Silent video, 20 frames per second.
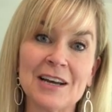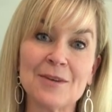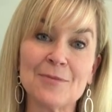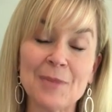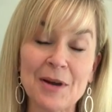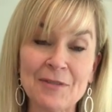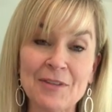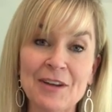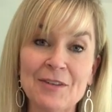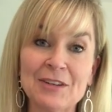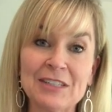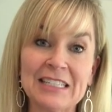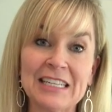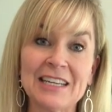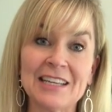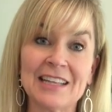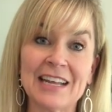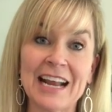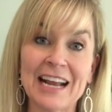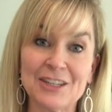my favorite
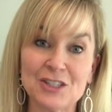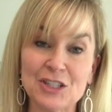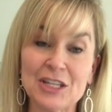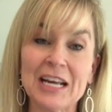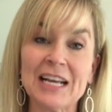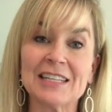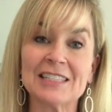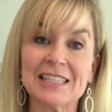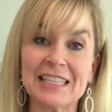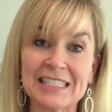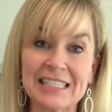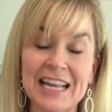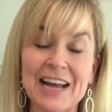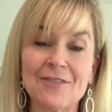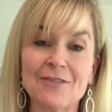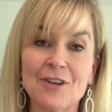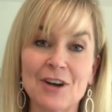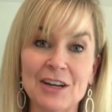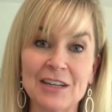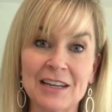tea that actually has the
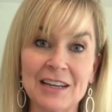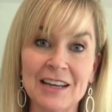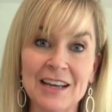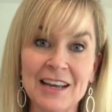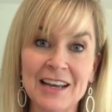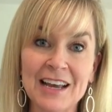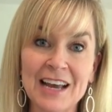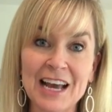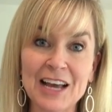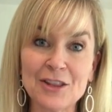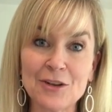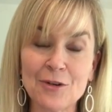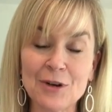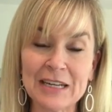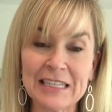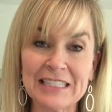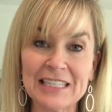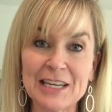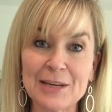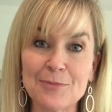saffron and the
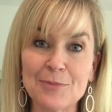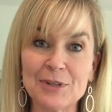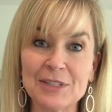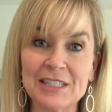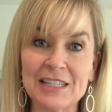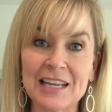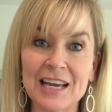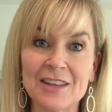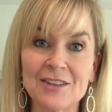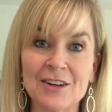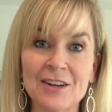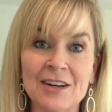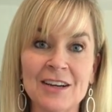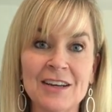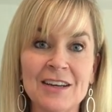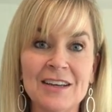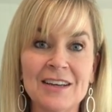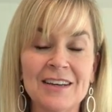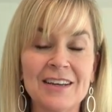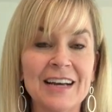green tea put together.
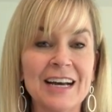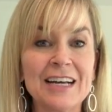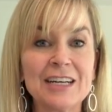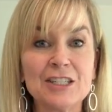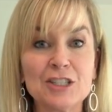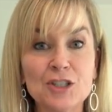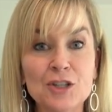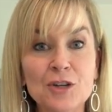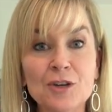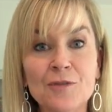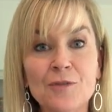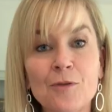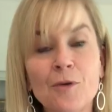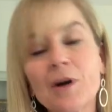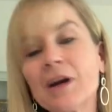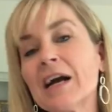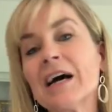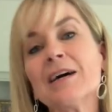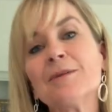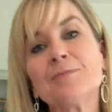2 to 4
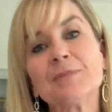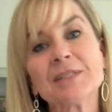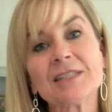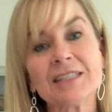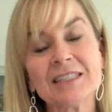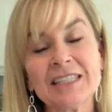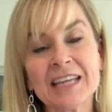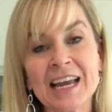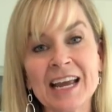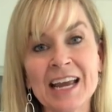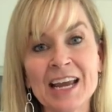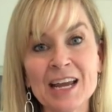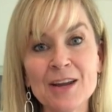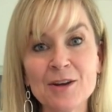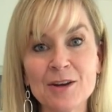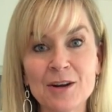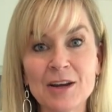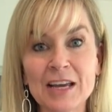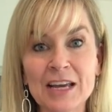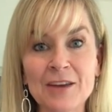cups a
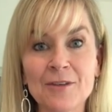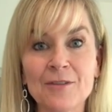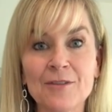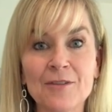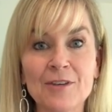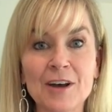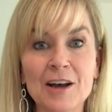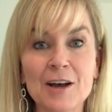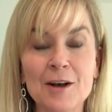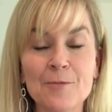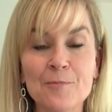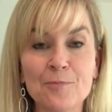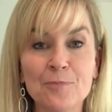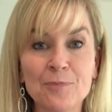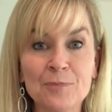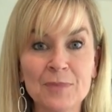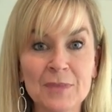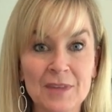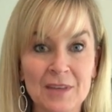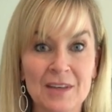day. If
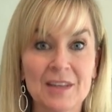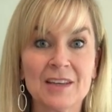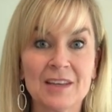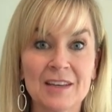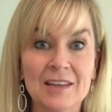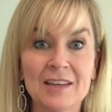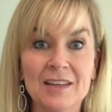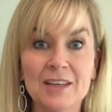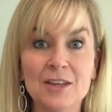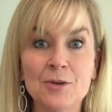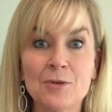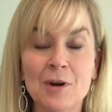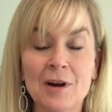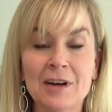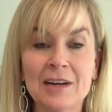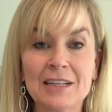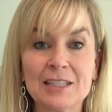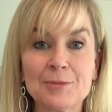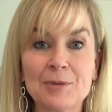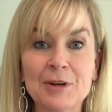you
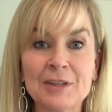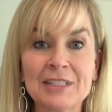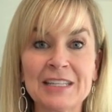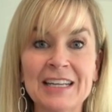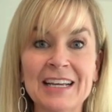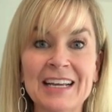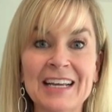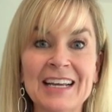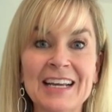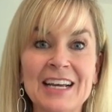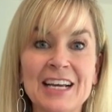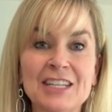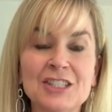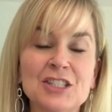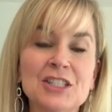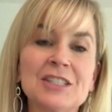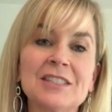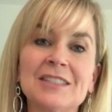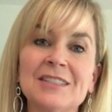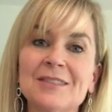are experiencing a
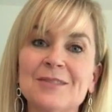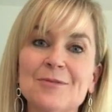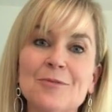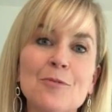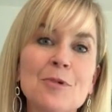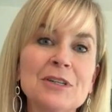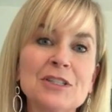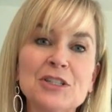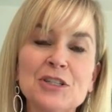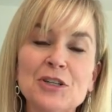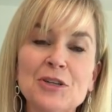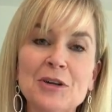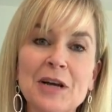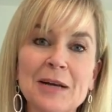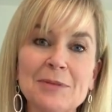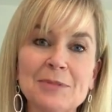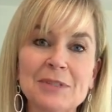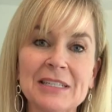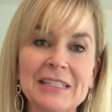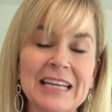concussion, 1 to 2
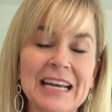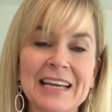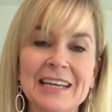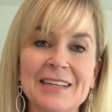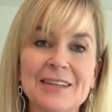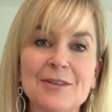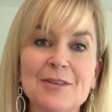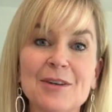cups a day